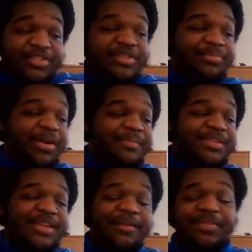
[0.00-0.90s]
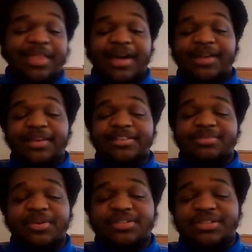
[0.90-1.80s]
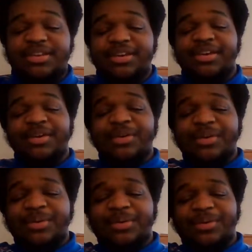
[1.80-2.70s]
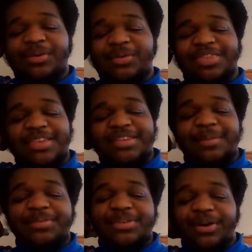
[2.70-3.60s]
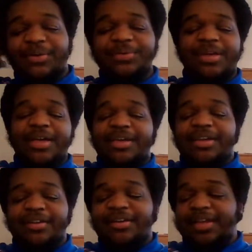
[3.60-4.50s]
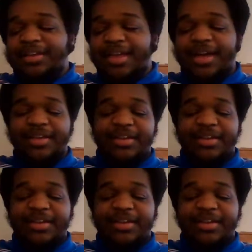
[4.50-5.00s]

much The Promised Neverland, especially with this episode here and